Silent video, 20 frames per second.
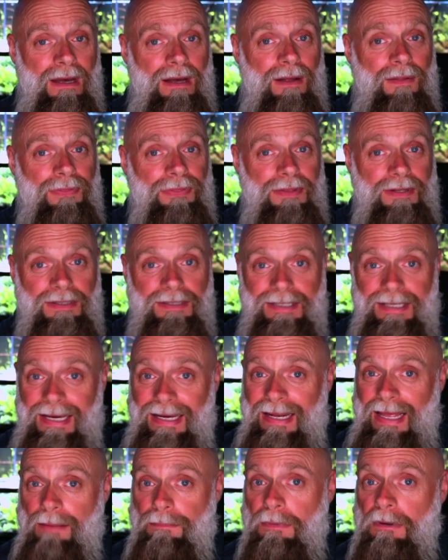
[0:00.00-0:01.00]
the
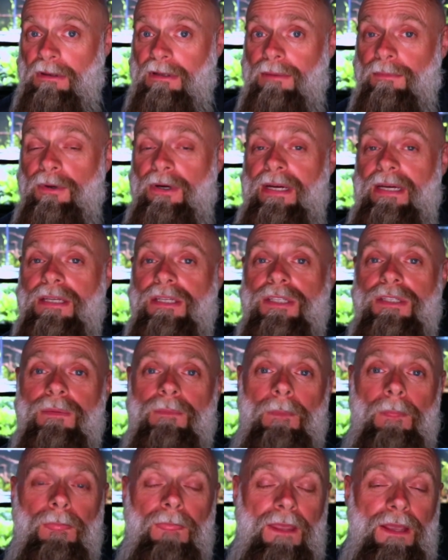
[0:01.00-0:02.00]
DNA polymerase,
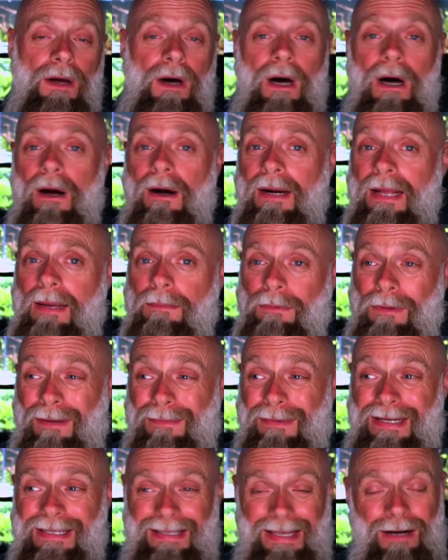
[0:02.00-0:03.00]
the RNA
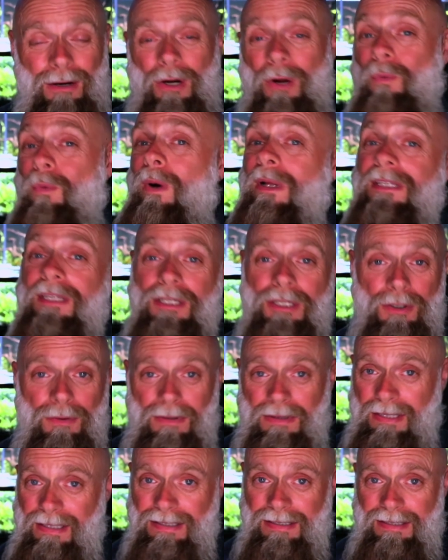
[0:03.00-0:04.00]
polymerase, they don't know what to do
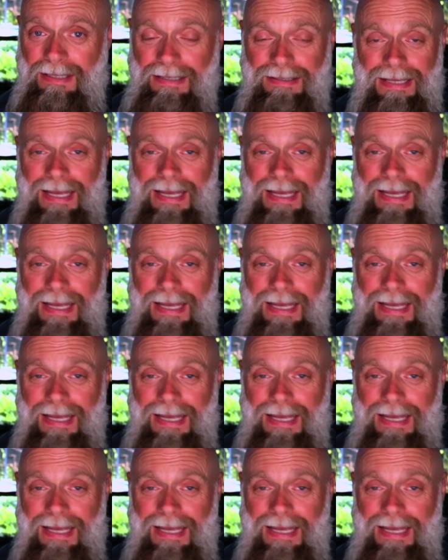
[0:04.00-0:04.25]
with these things.